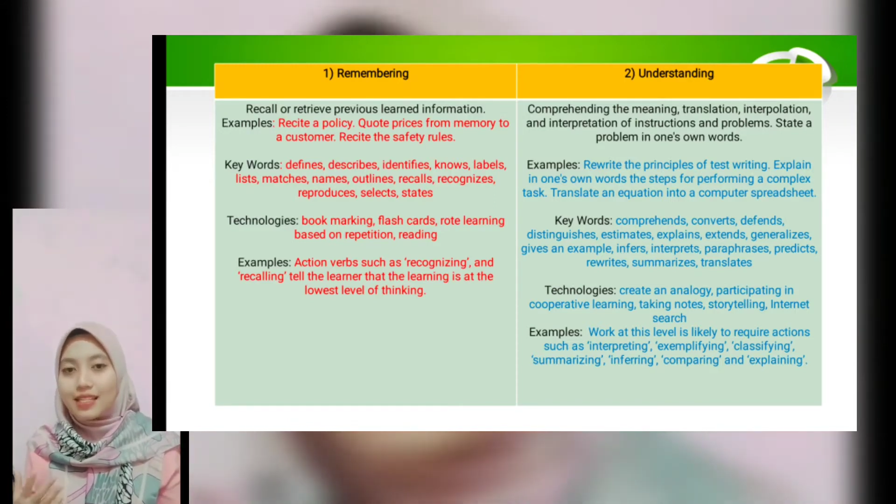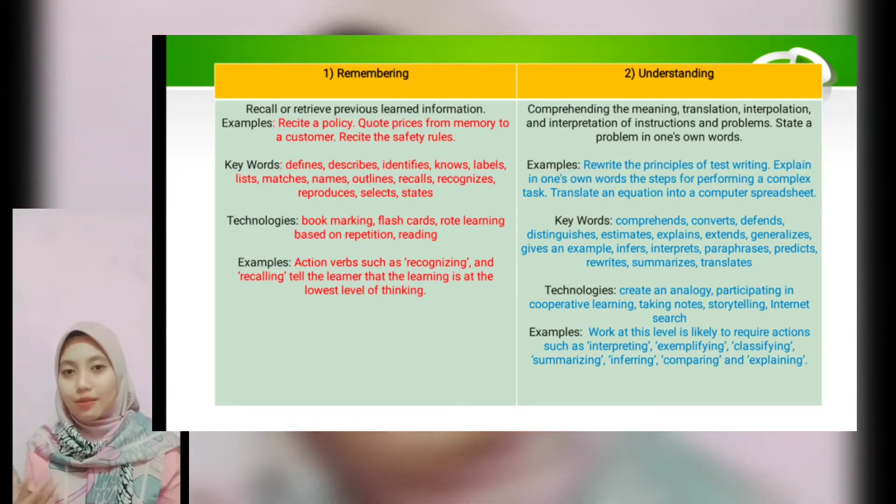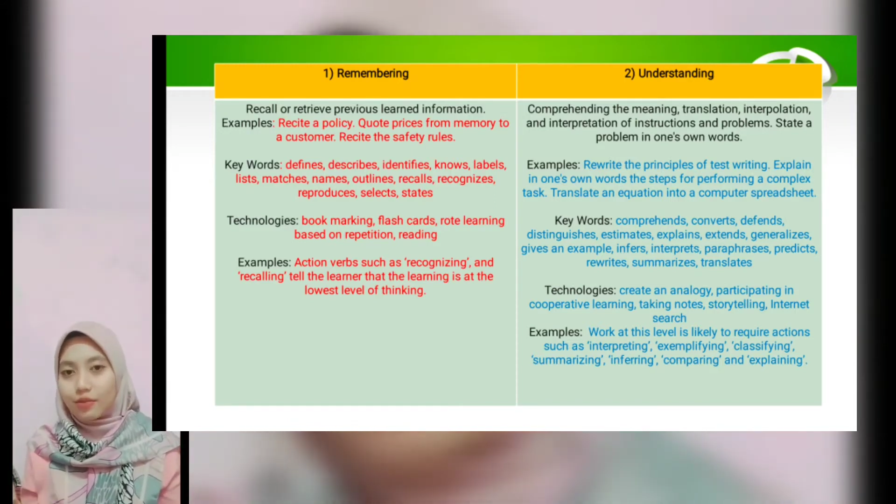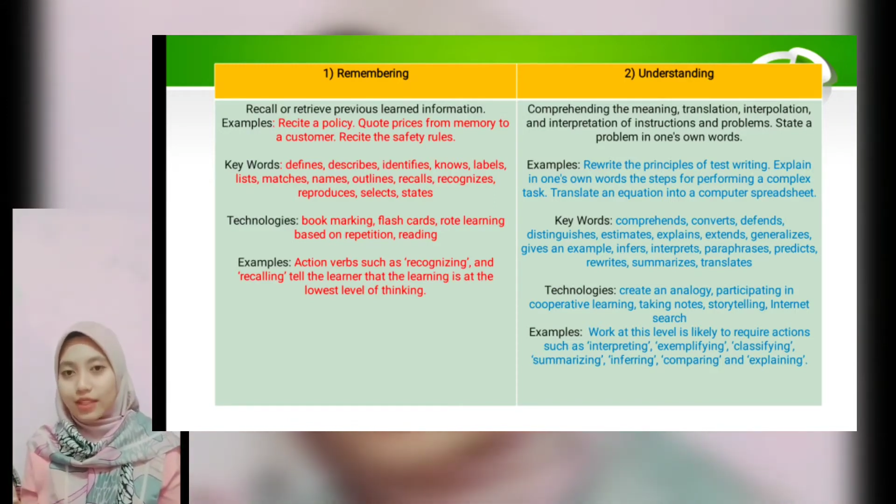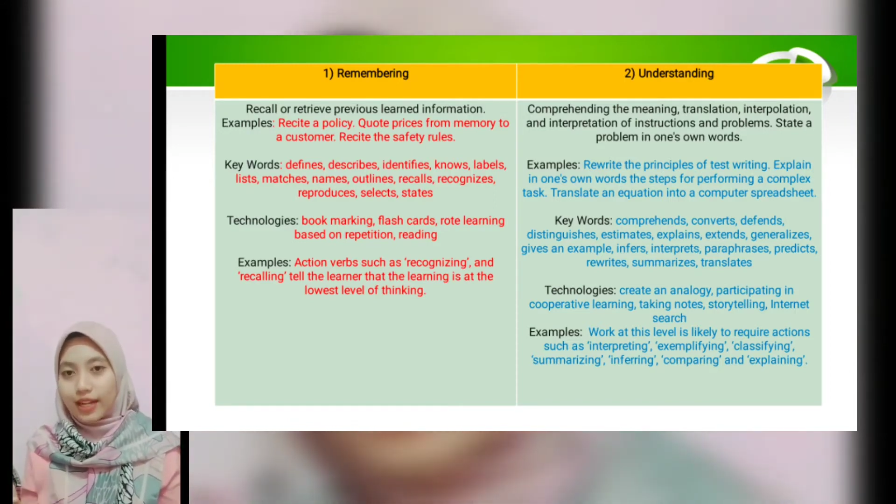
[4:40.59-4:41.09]

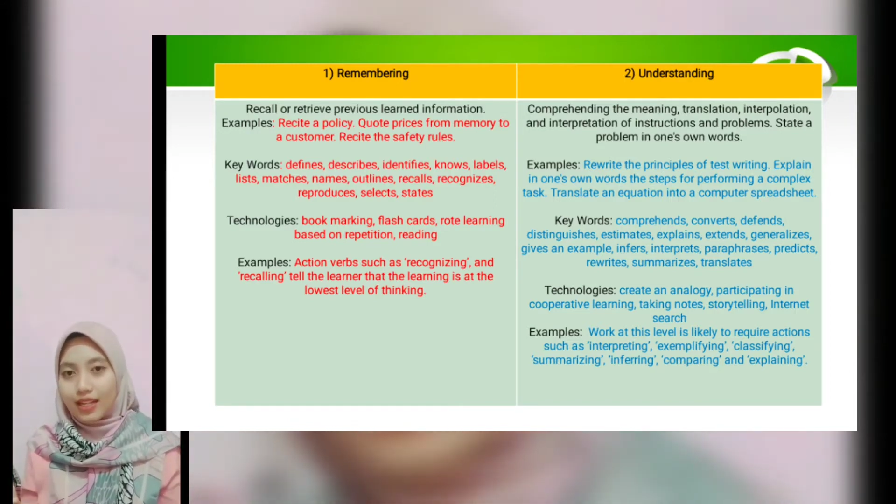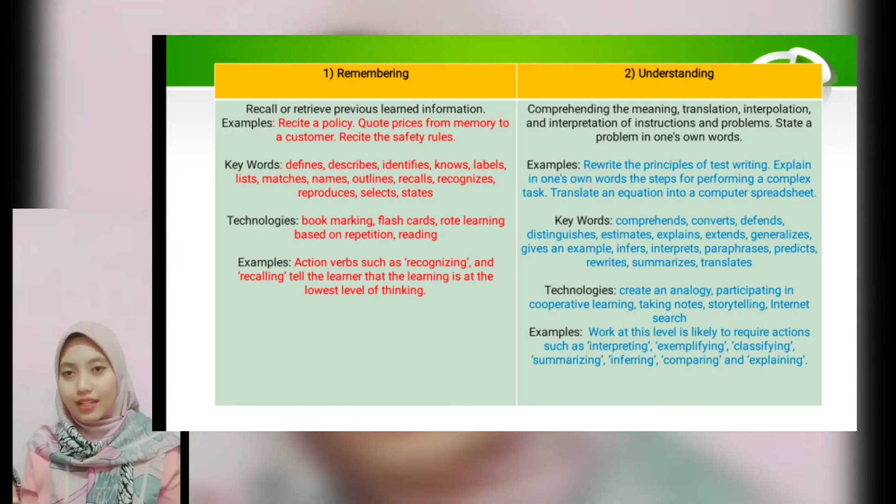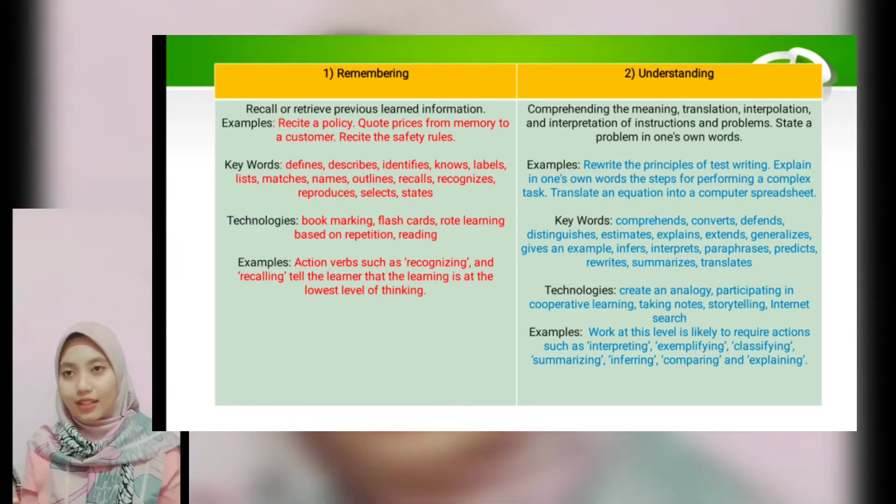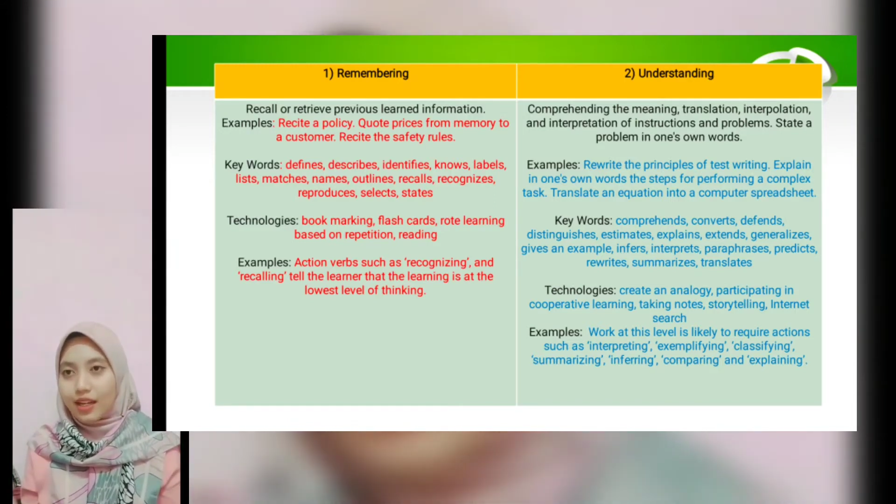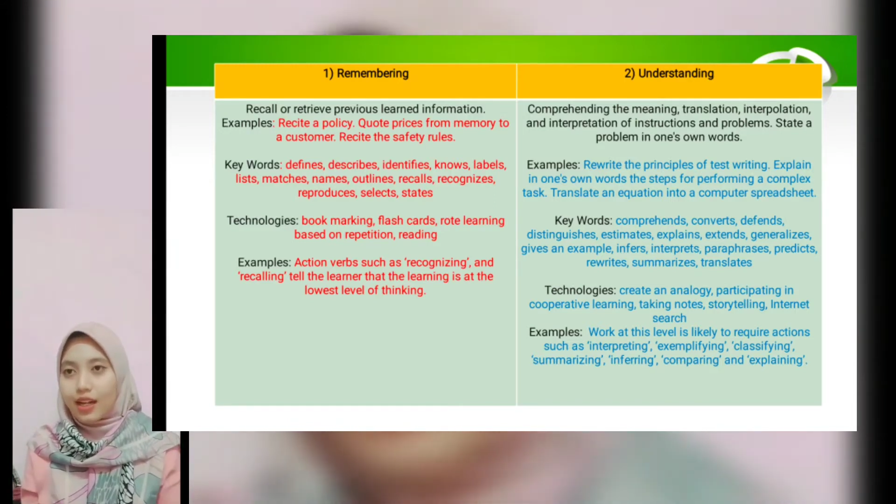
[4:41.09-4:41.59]
subject.
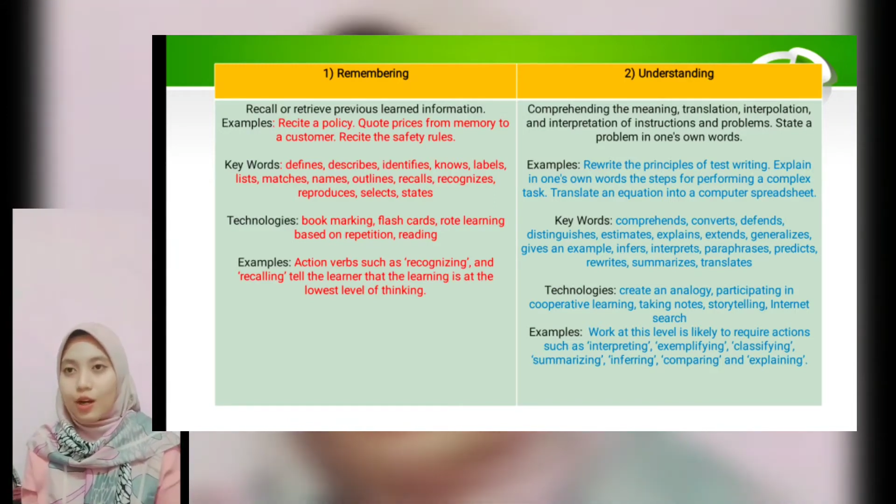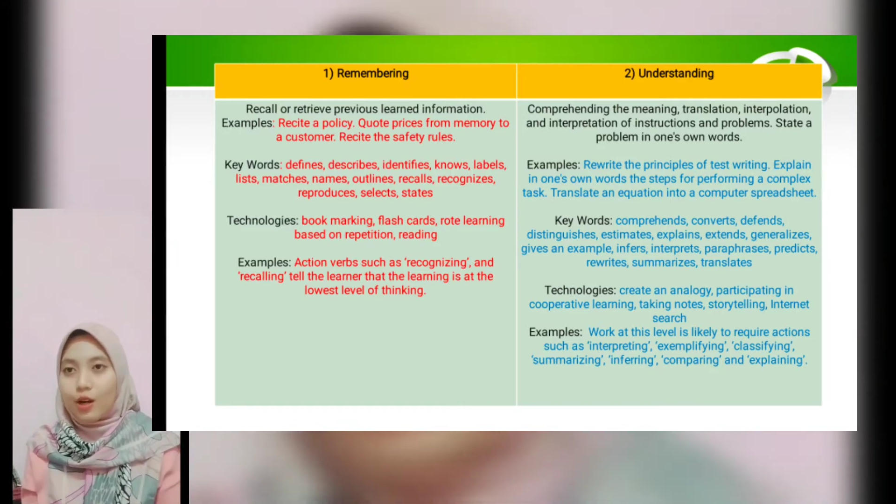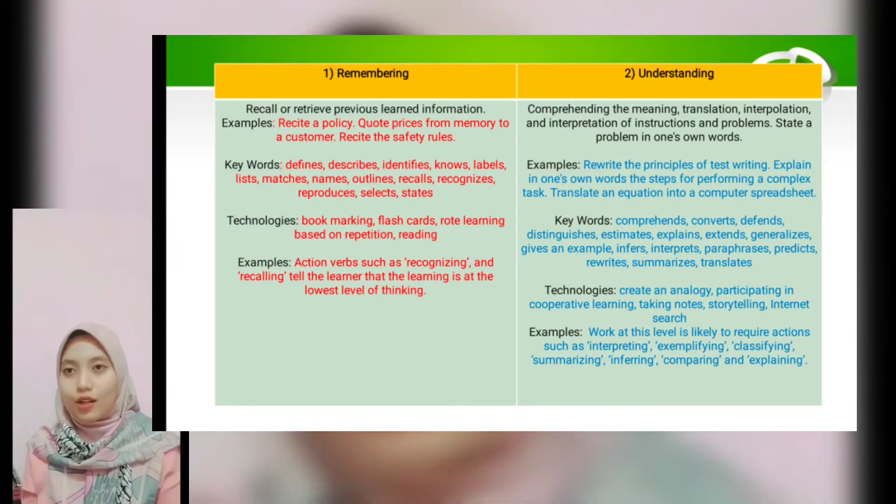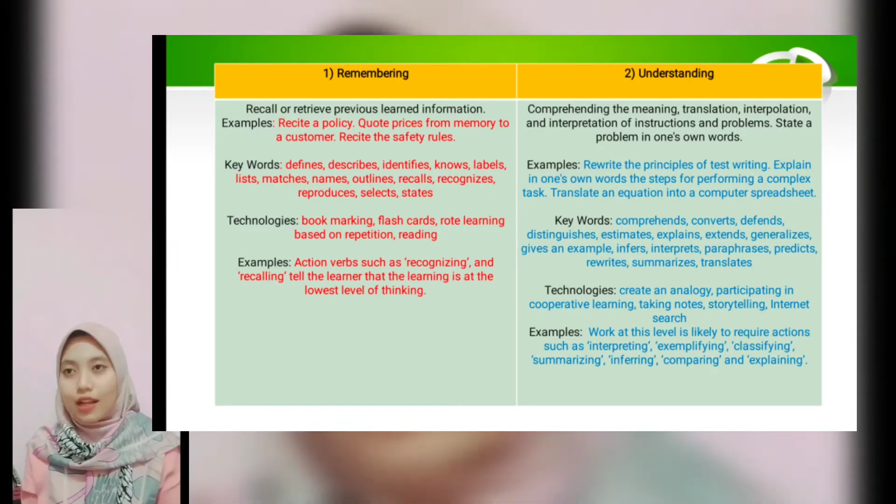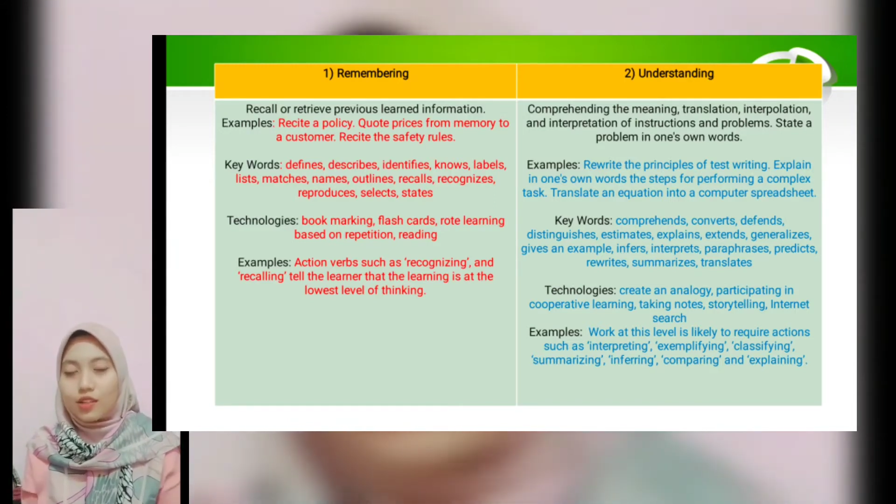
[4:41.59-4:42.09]

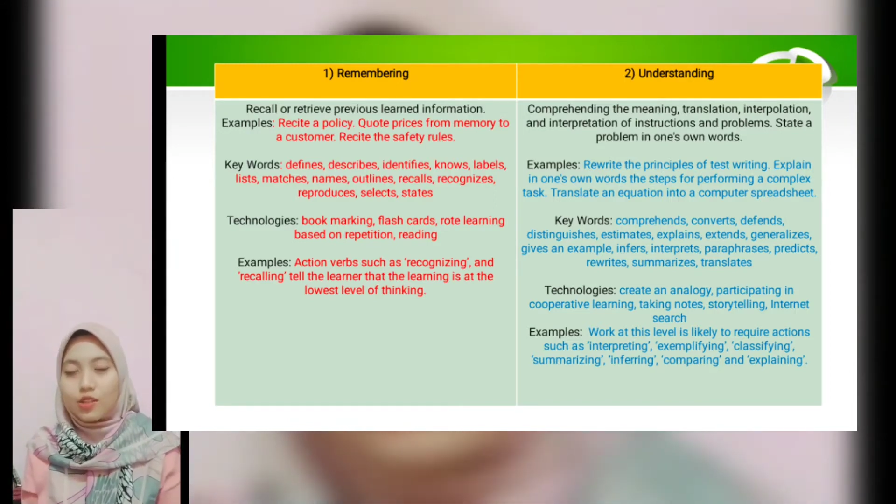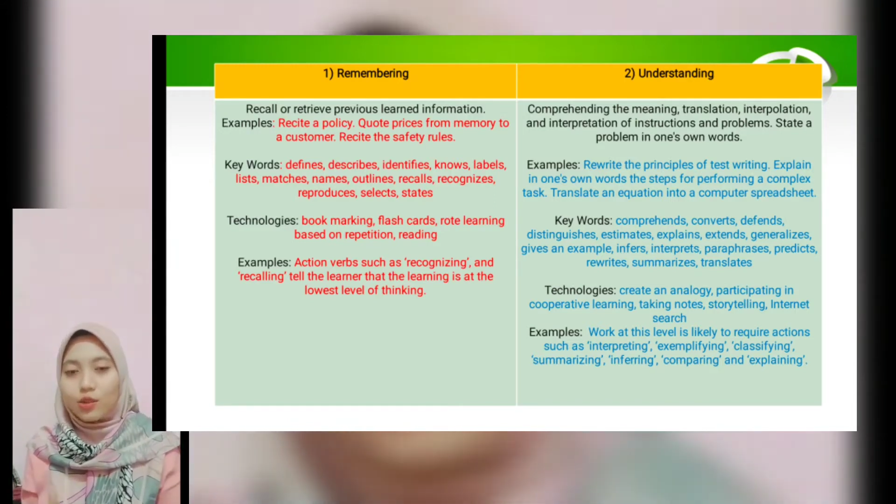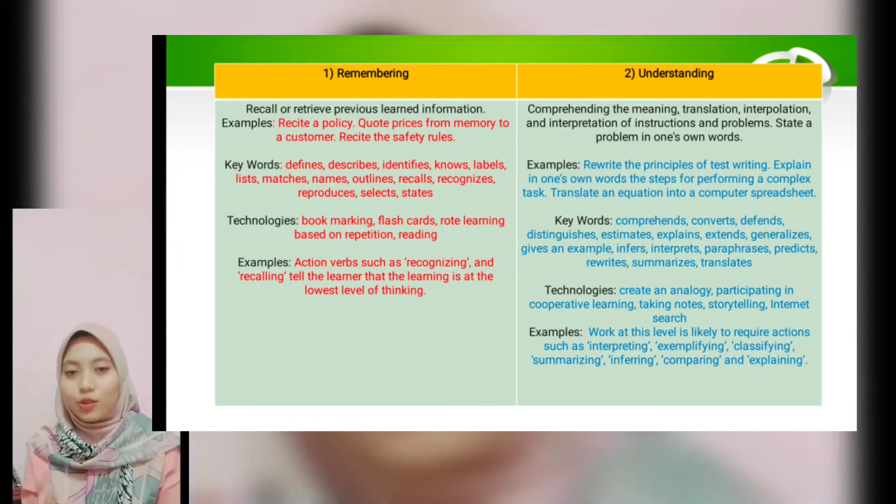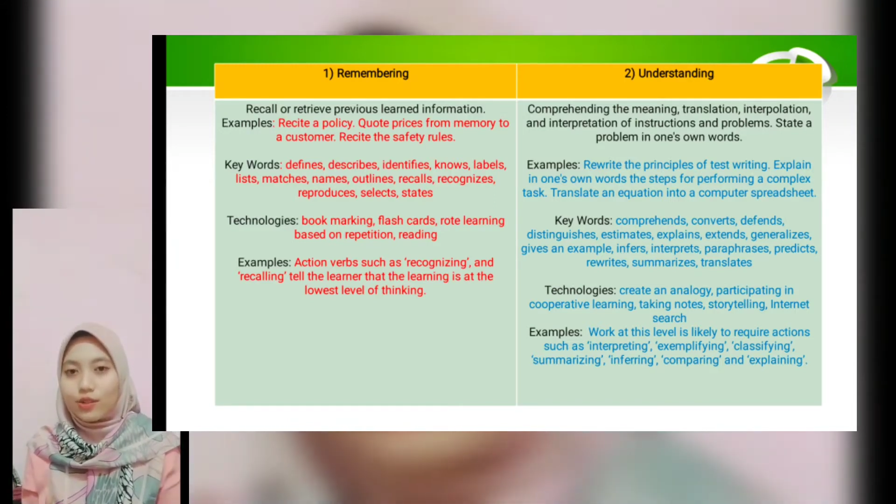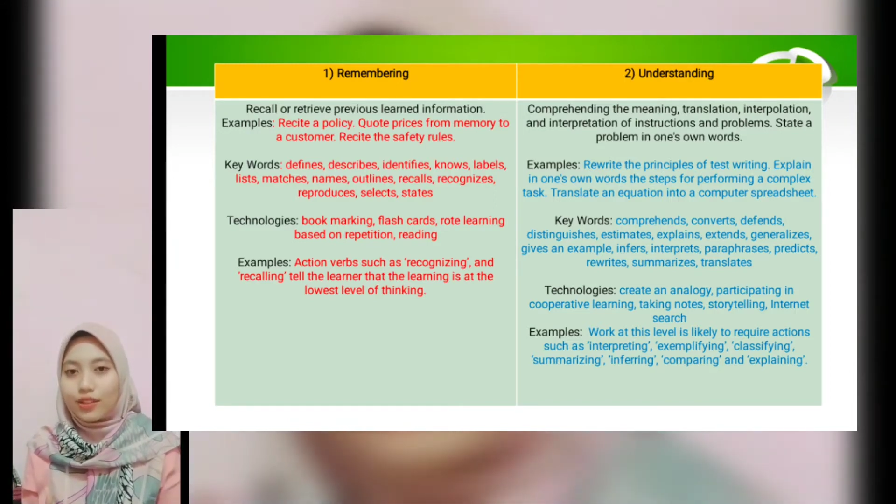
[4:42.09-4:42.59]
Okay, so you